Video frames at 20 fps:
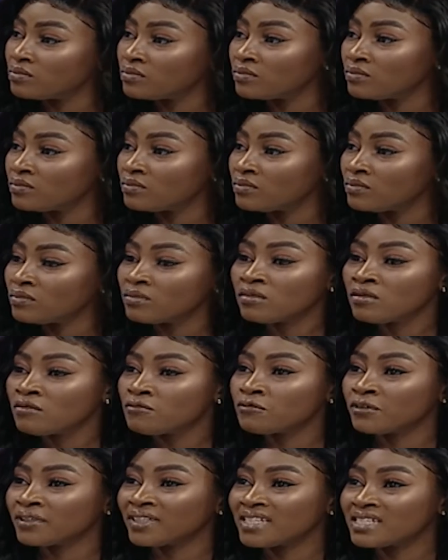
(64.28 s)
mm -hmm.
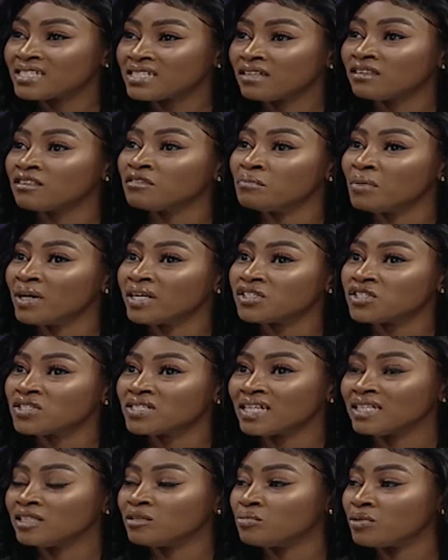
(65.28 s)
for the Seth March
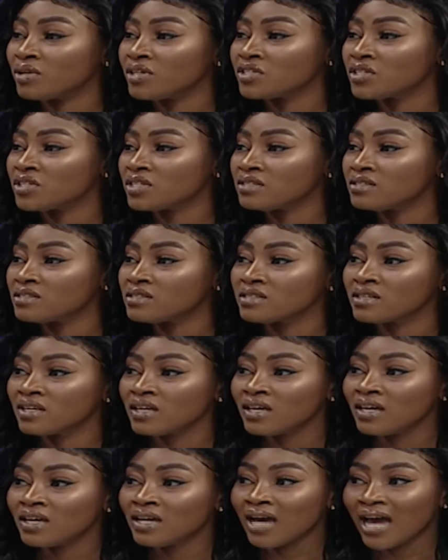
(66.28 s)
celebrations,
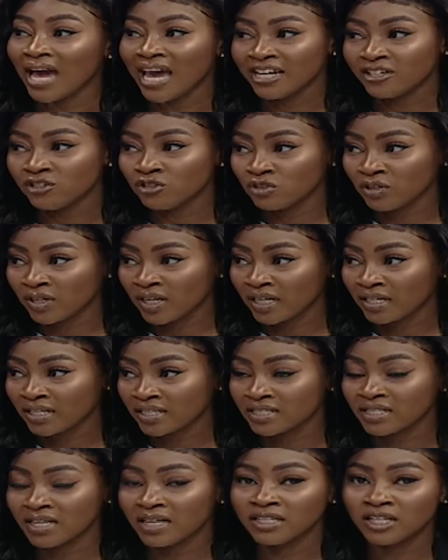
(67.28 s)
yep. I do not
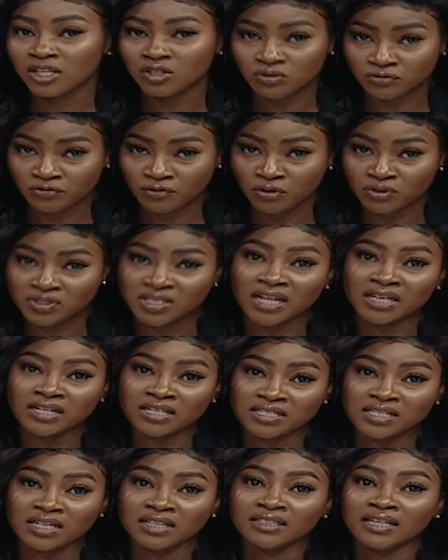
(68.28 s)
understand. Yes, of course, I
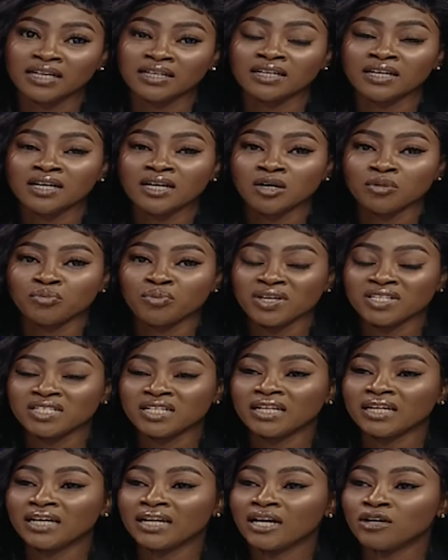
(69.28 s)
understand that
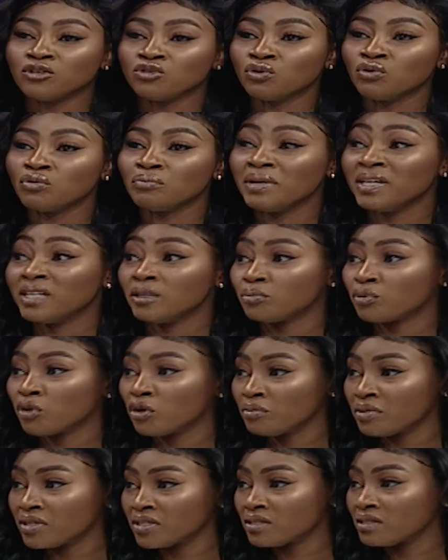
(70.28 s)
President Anado made a
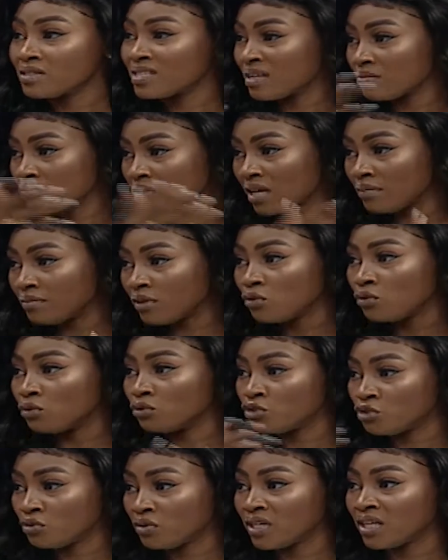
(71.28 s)
promise some time
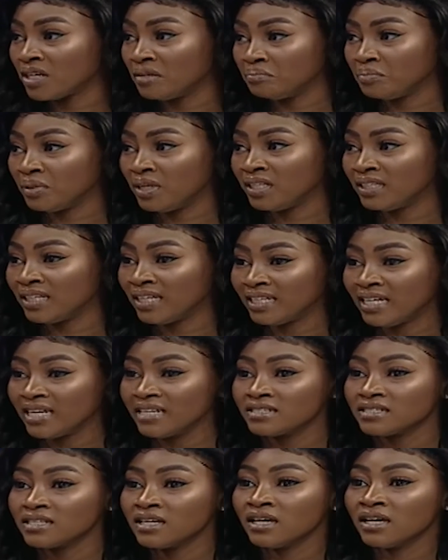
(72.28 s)
ago during campaign mm-hmm. that
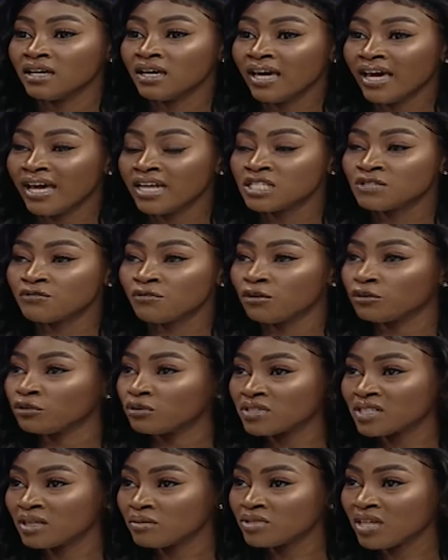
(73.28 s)
yes, henceforth
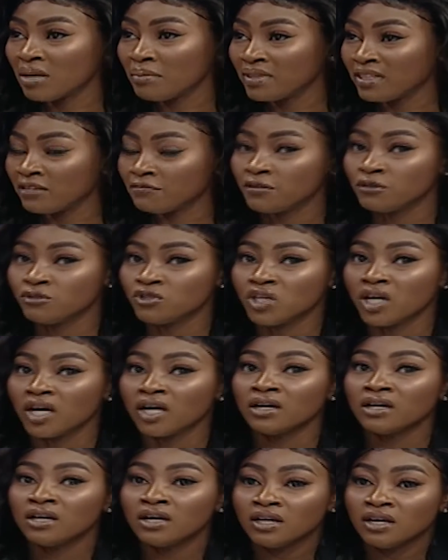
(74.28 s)
or sometime in the
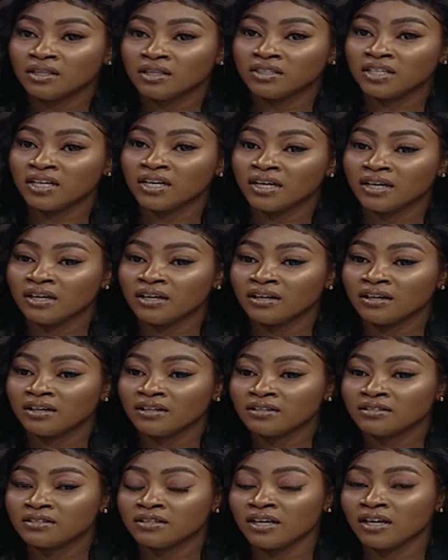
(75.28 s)
future, the
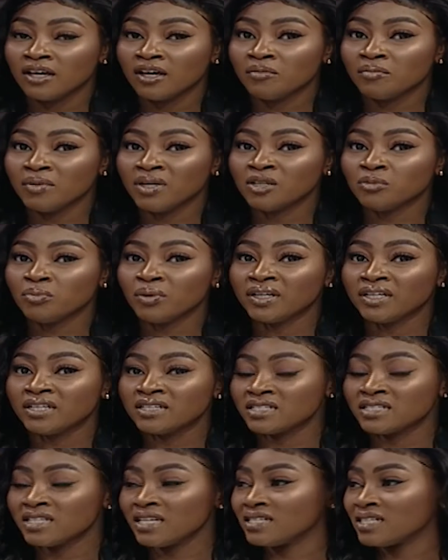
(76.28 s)
um,
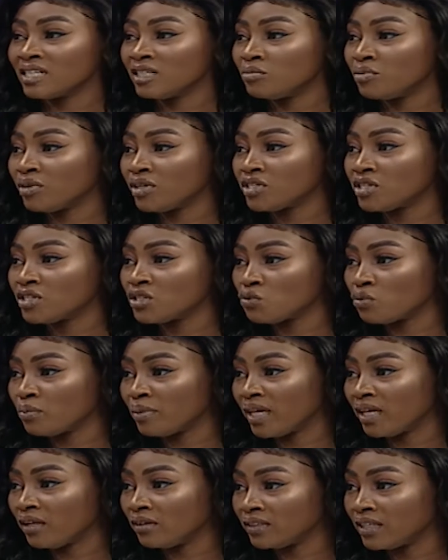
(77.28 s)
Independence Day celebrations will
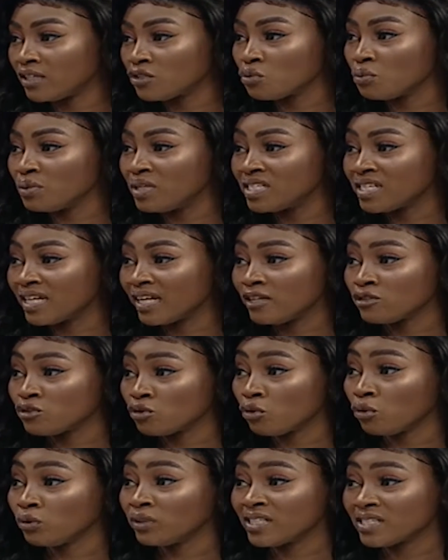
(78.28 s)
be held there. So we decided to
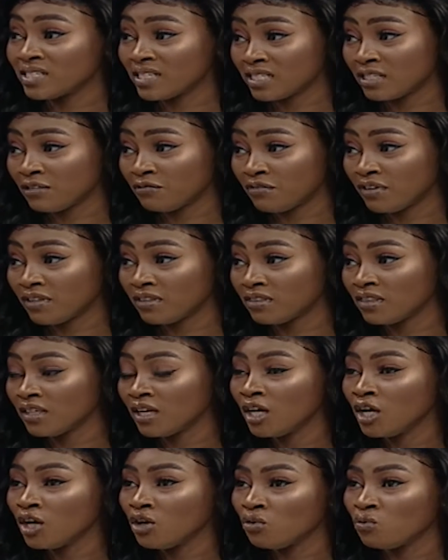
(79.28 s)
hold the 65th
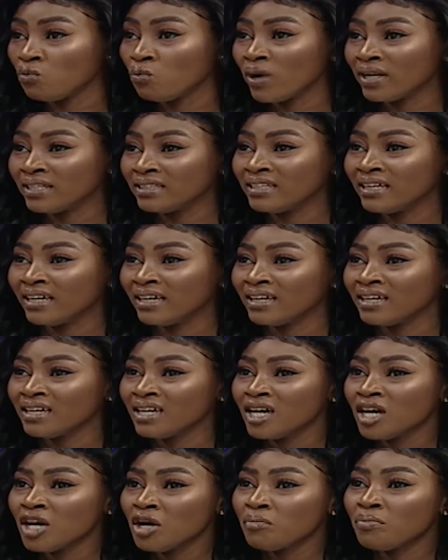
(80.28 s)
one there.
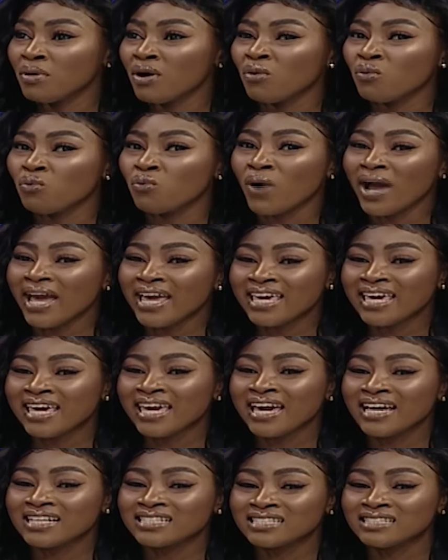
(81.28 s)
But why
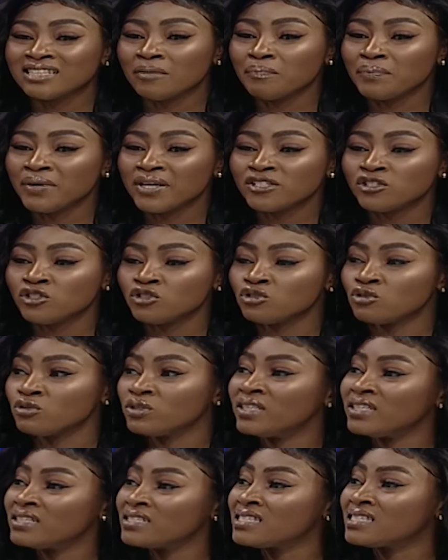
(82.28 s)
get the pitch to
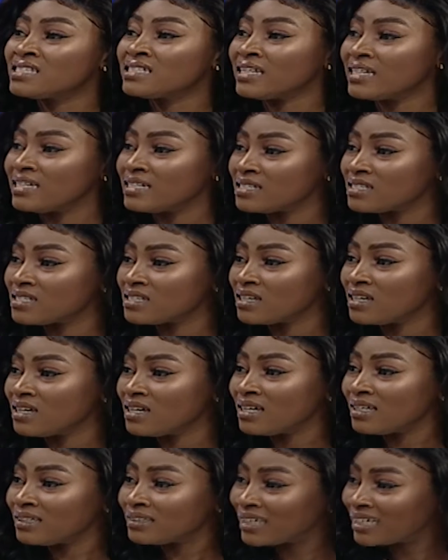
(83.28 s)
this state
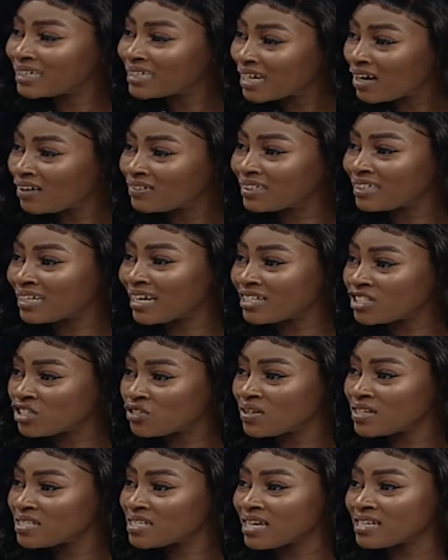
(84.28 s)
mm -hmm. that now the
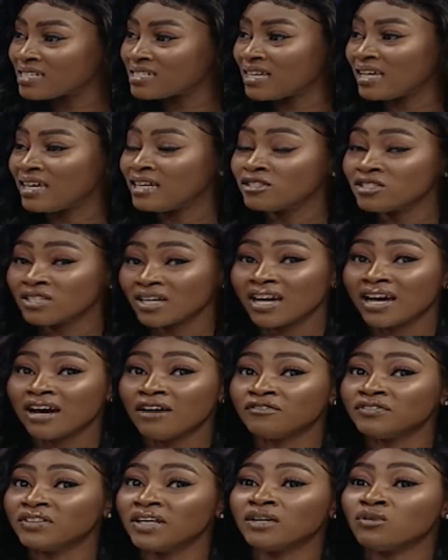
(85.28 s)
Nigerians are saying to
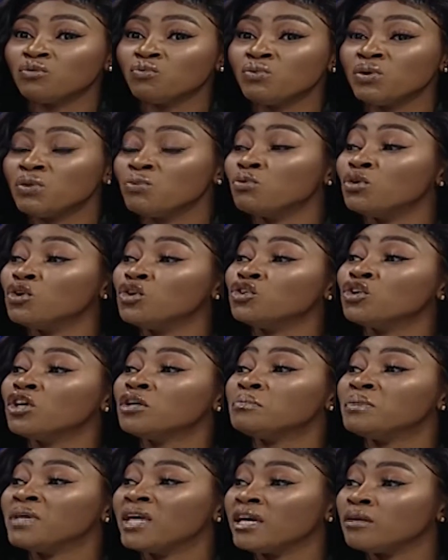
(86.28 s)
CAF that we would
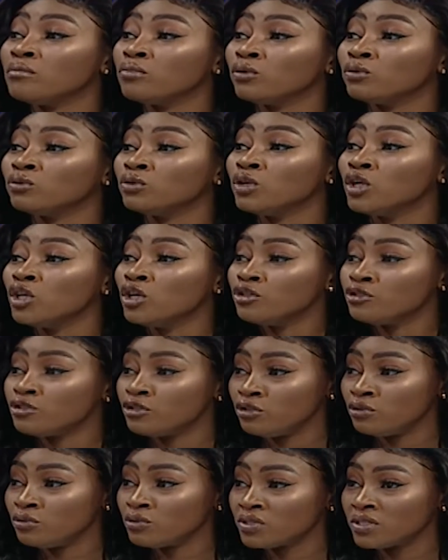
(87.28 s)
not be able
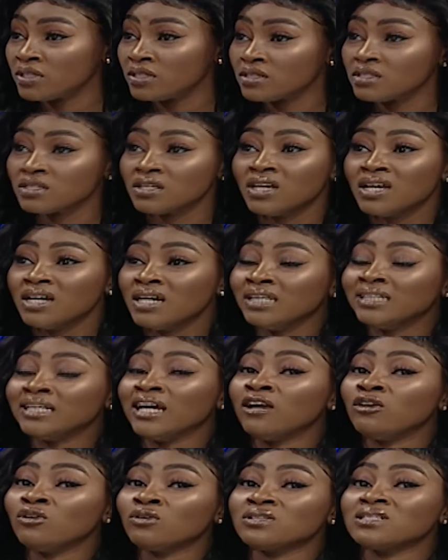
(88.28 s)
to use this?
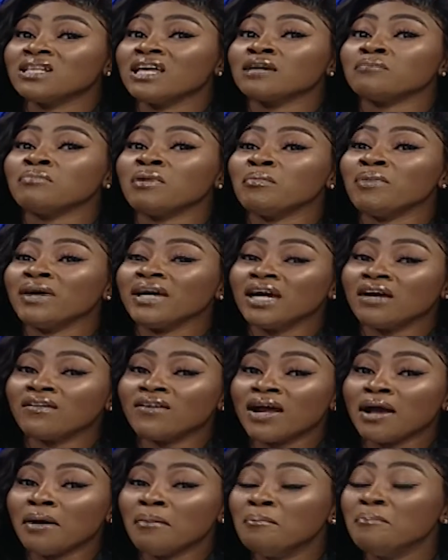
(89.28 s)
Now it looks like Baba
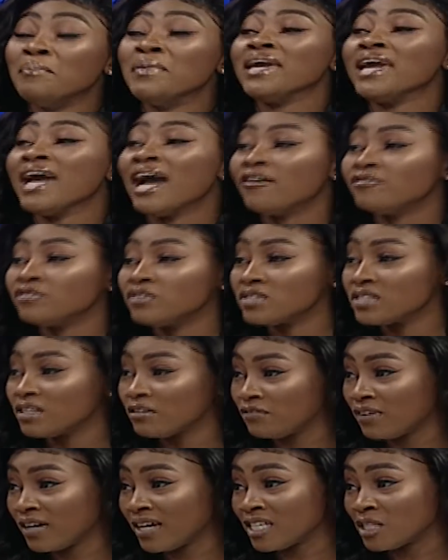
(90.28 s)
Yara may have to
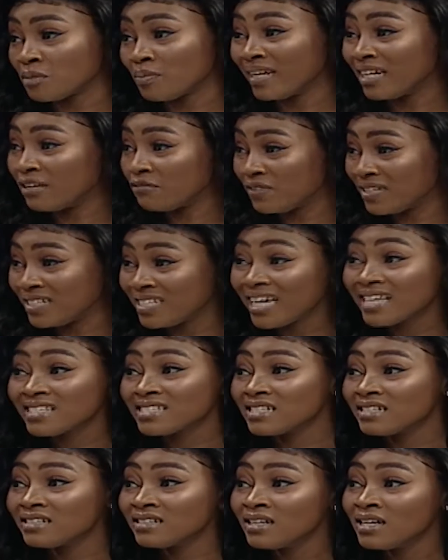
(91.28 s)
suffice, but if it
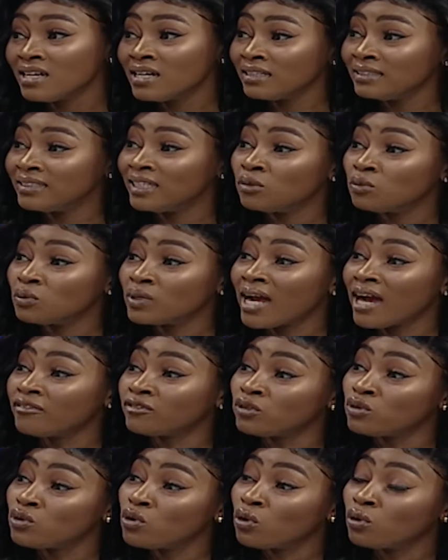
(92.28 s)
doesn't, then we'd
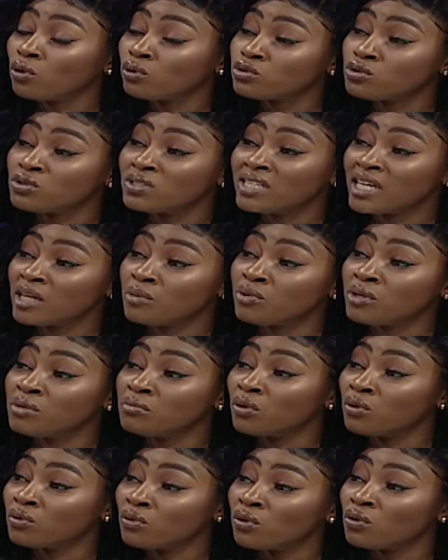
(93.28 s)
have to go to
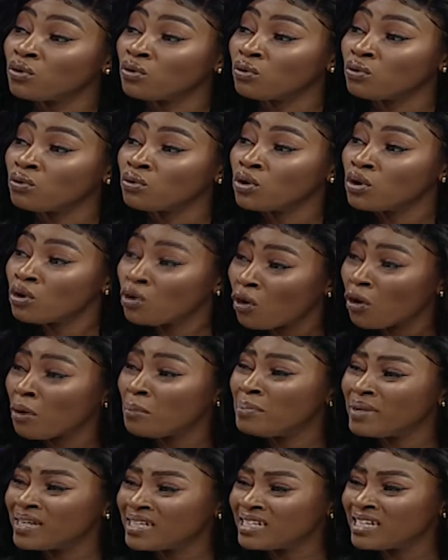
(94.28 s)
neighboring Morocco or
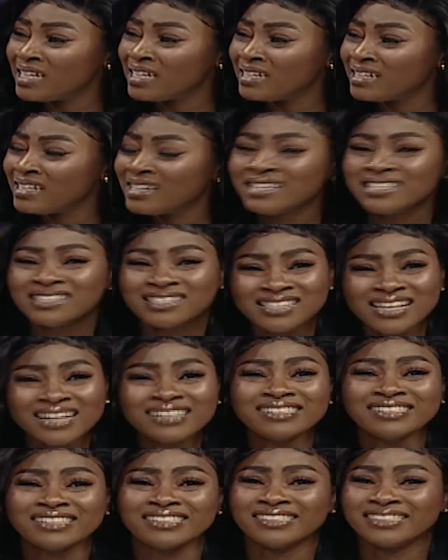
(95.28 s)
Benin.
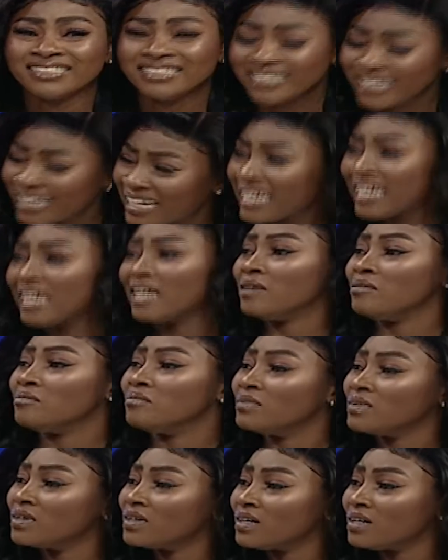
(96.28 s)
Such a
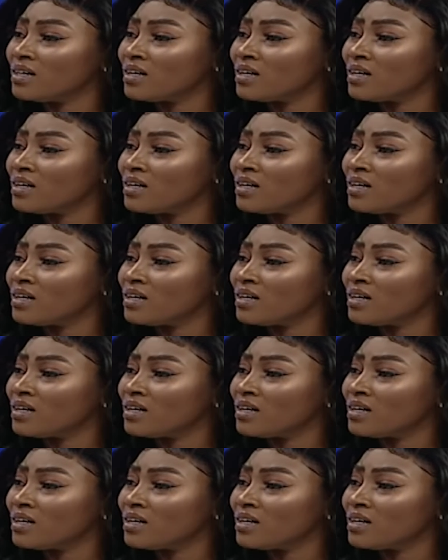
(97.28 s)
shame.